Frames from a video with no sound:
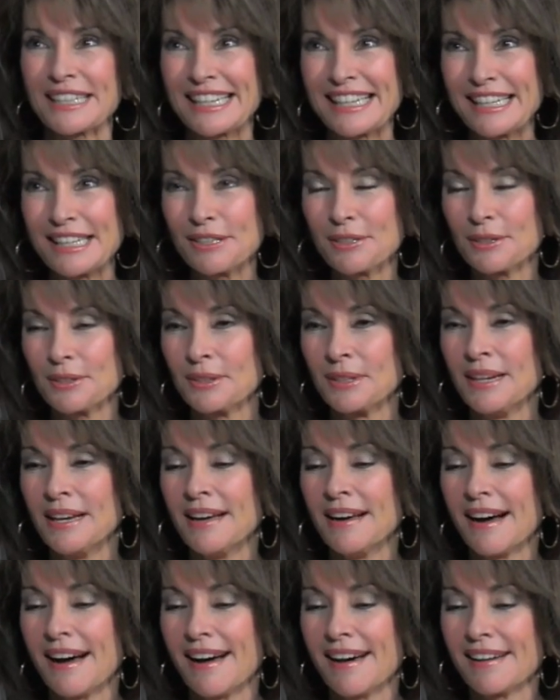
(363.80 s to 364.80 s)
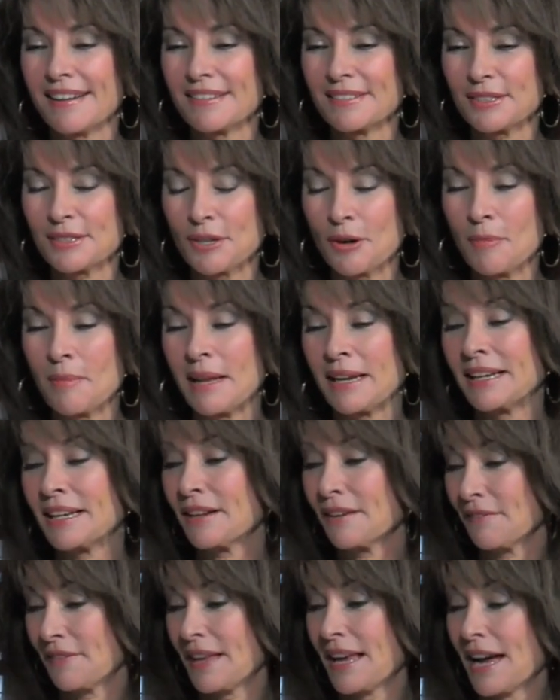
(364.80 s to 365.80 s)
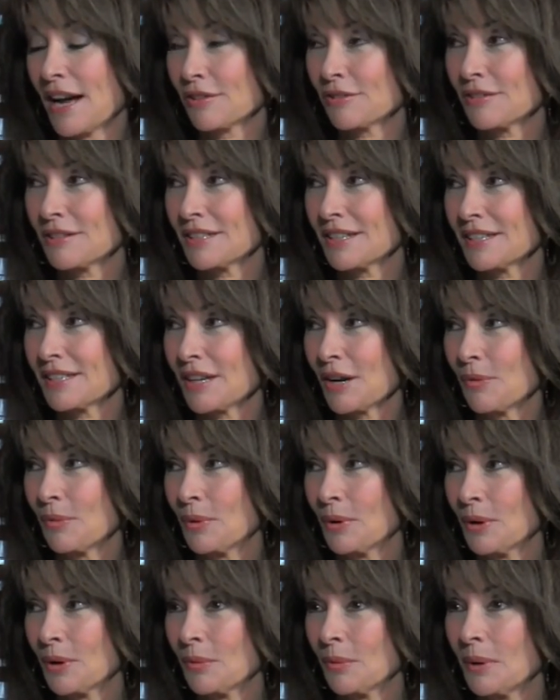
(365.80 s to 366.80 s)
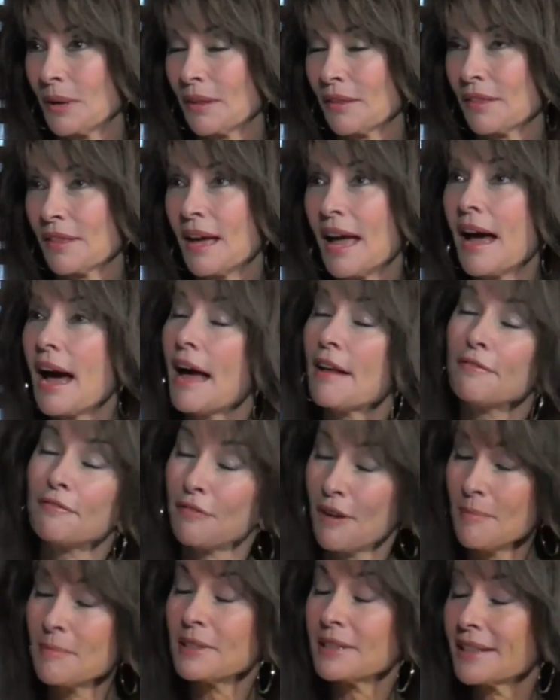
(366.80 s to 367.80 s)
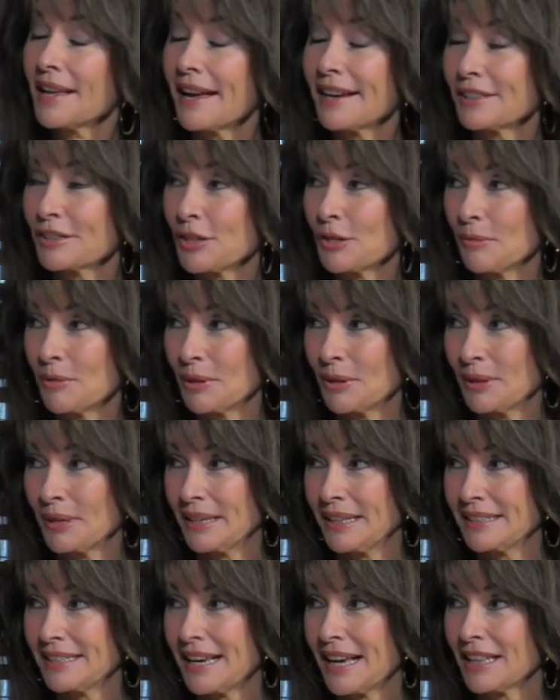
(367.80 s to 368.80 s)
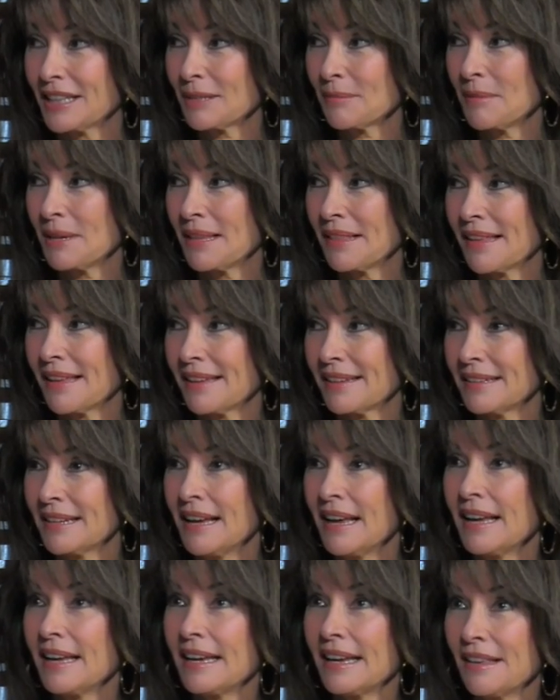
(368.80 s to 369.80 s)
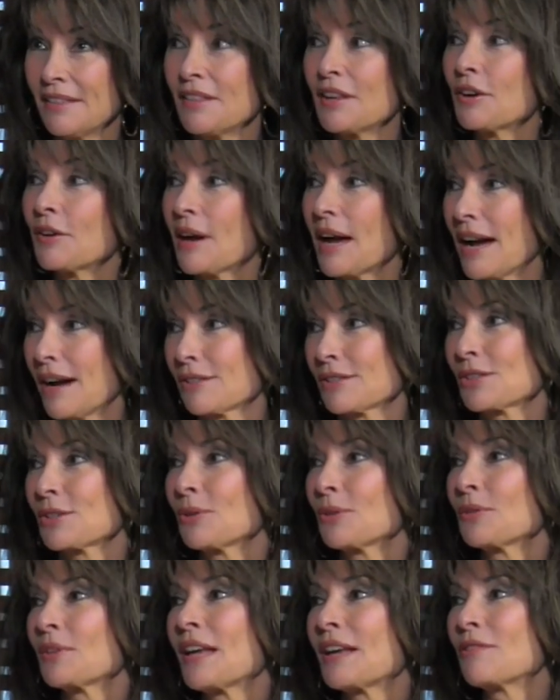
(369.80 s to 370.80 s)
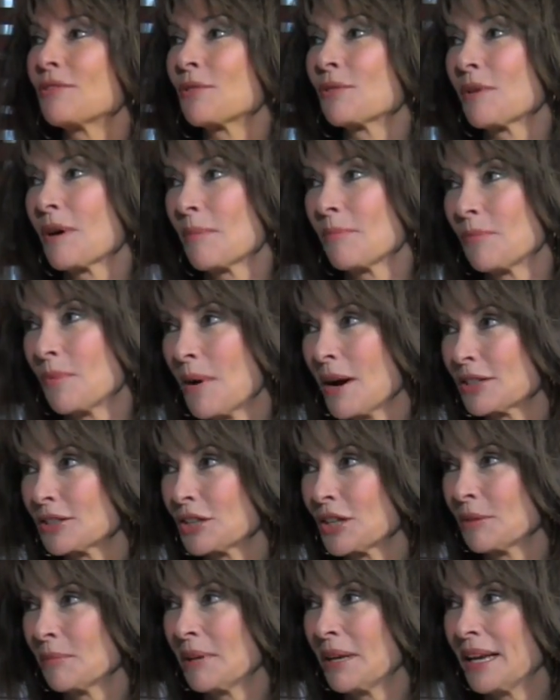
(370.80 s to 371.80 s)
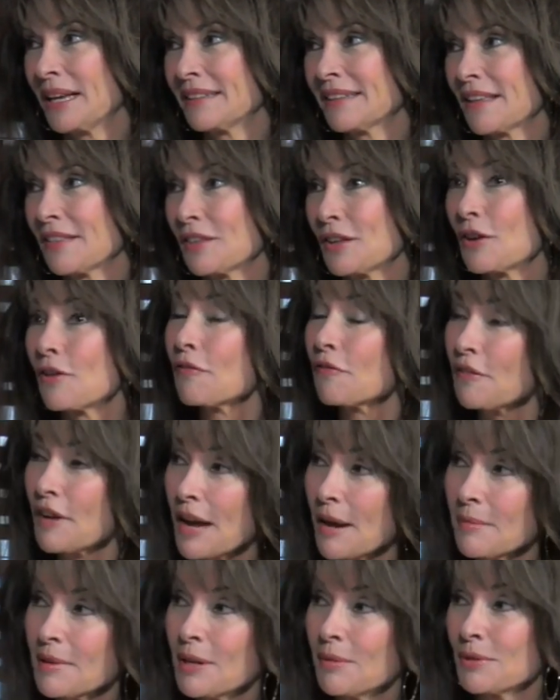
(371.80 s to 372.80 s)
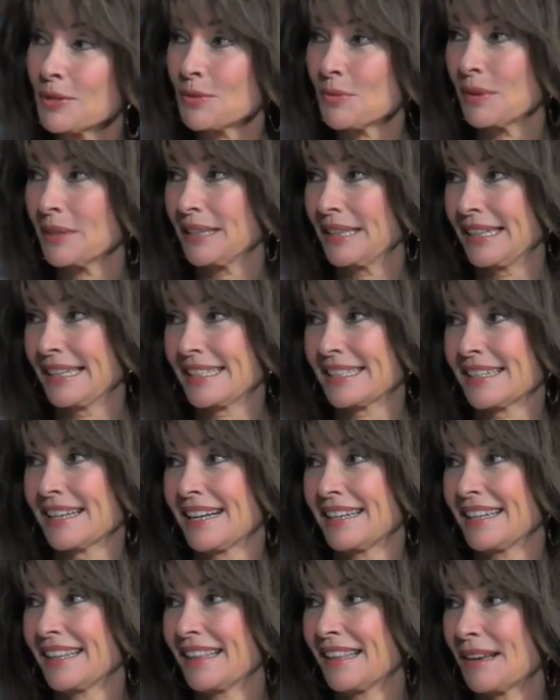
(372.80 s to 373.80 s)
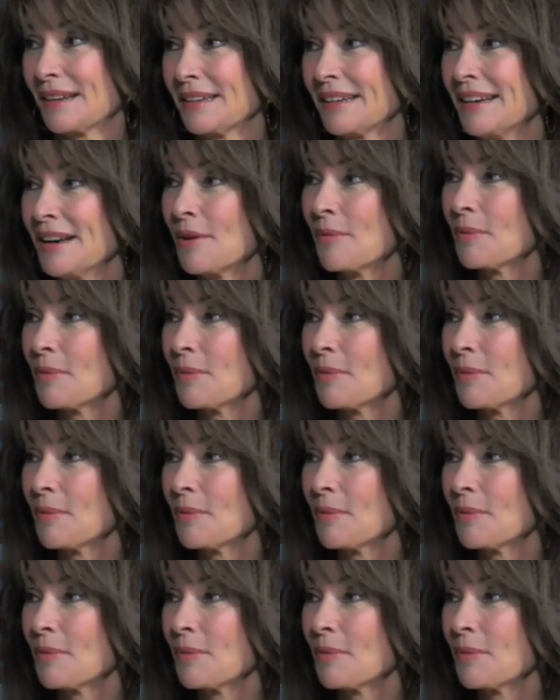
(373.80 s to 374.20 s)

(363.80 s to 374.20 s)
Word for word: to hear uh, so many of the actresses I mm. work with, and from the Latin community, telling me that in their household they grew up watching mm. me, and that their family was really excited that